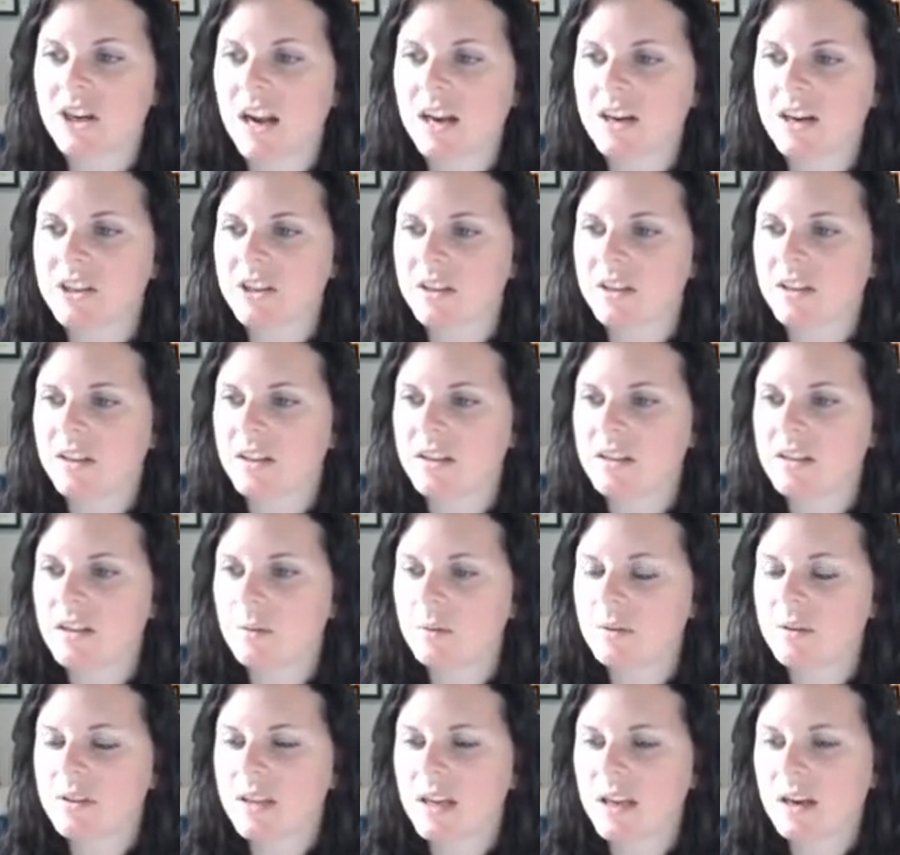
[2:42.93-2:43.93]
Actually, let's
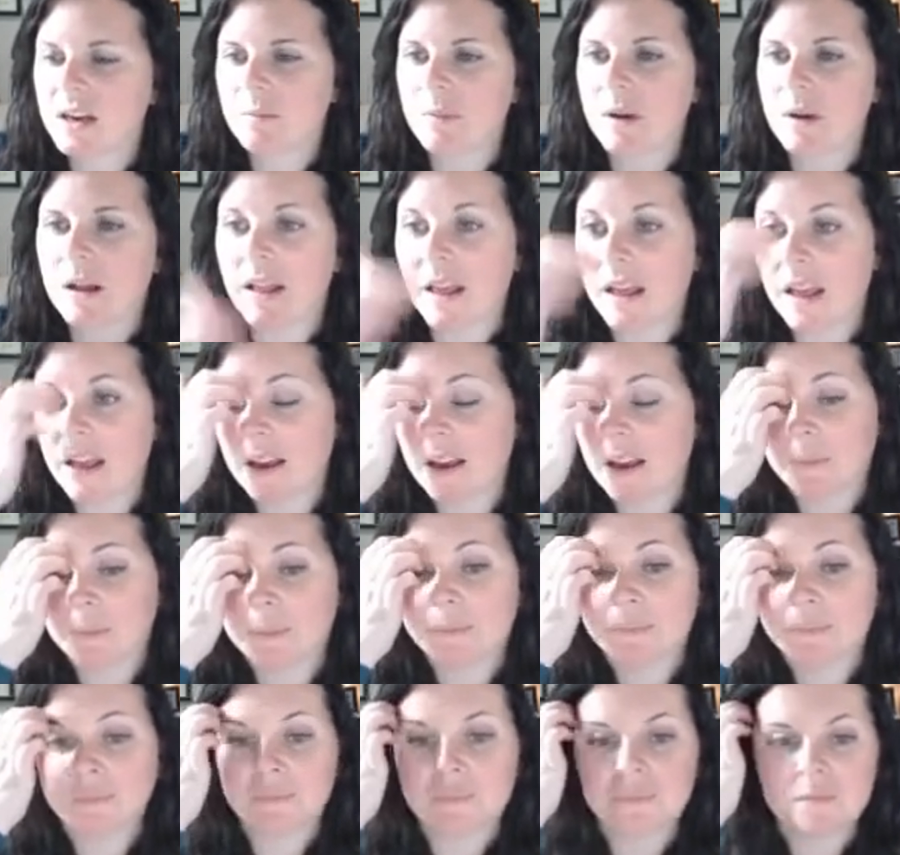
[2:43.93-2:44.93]
go inside of my
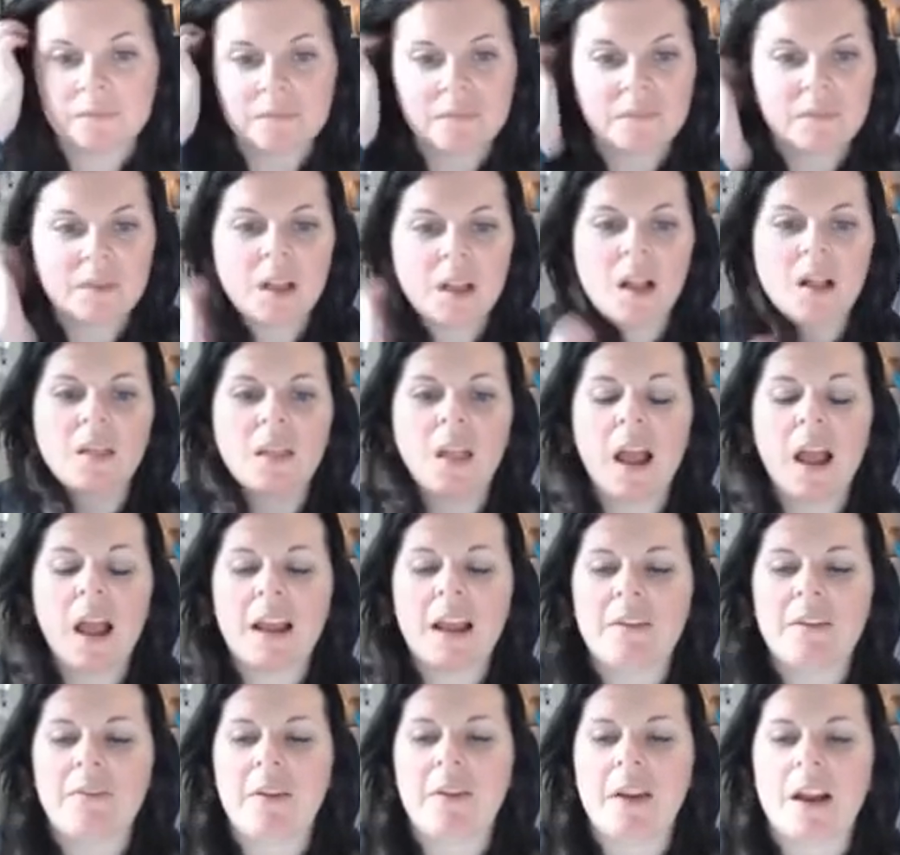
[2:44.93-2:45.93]

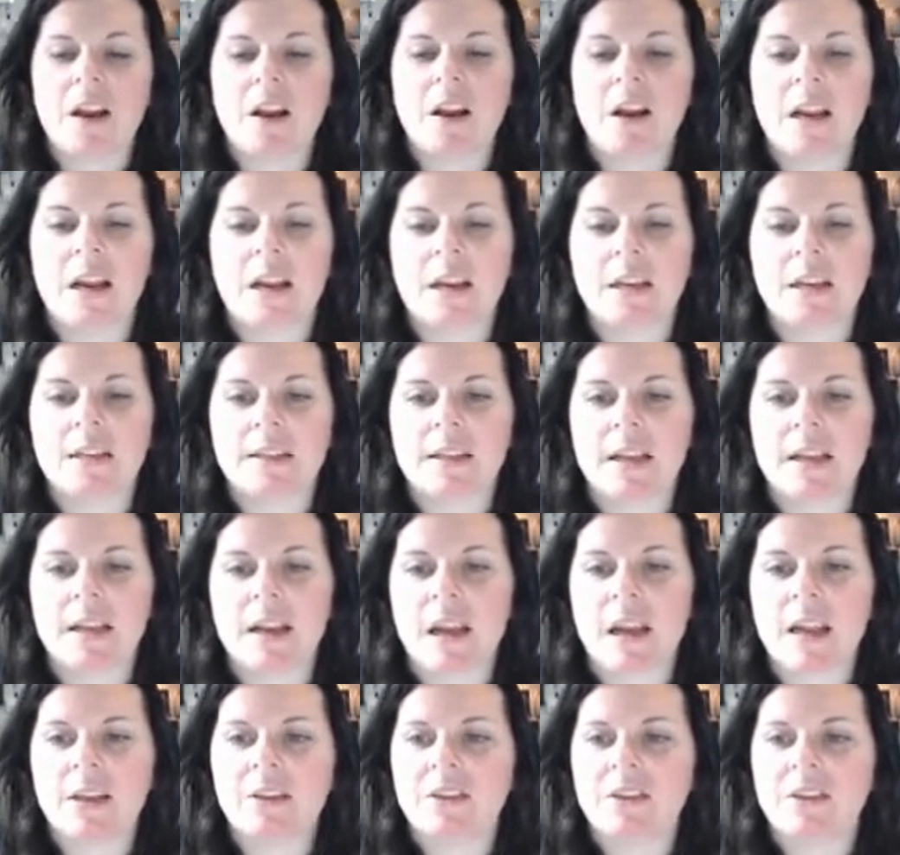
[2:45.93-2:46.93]
life areas, and
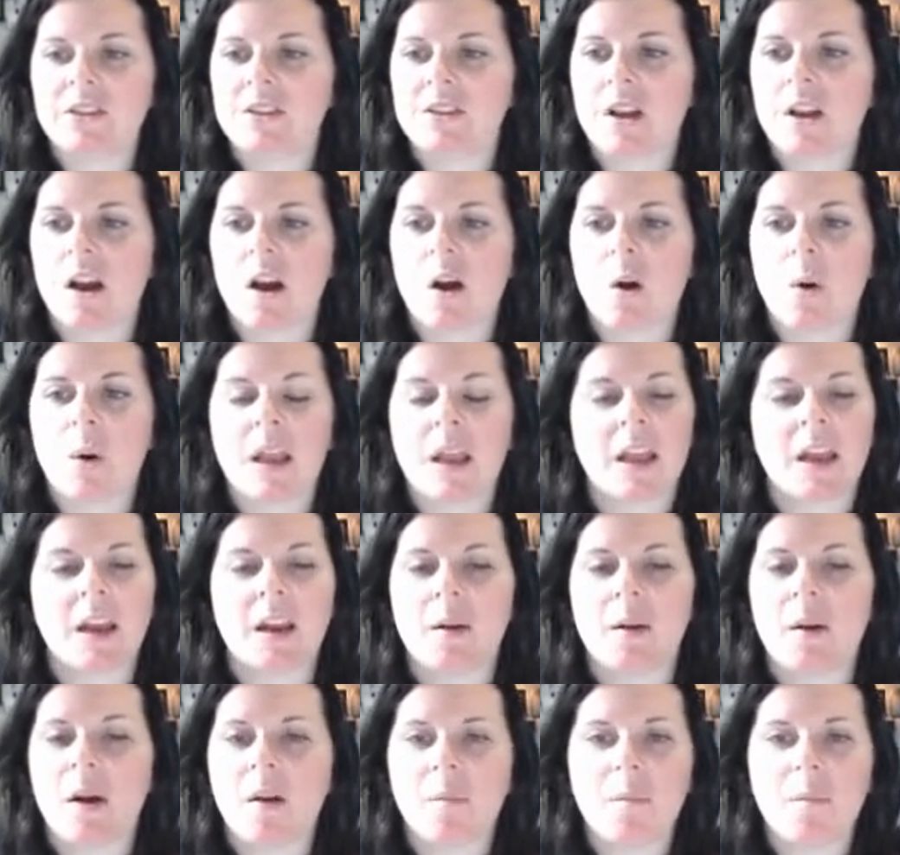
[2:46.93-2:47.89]
I can just go in.